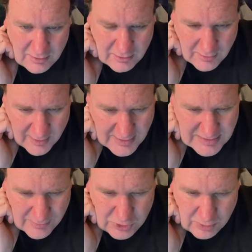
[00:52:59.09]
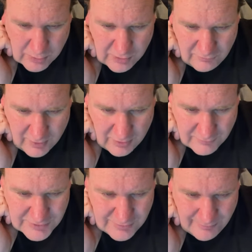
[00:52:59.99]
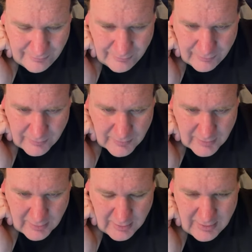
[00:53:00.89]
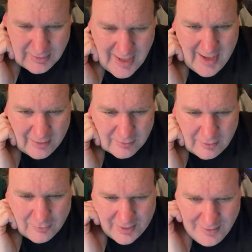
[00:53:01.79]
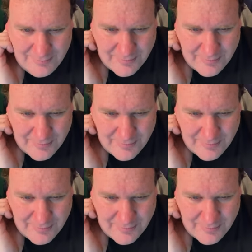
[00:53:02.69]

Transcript: you like some humor involved. Yeah, okay.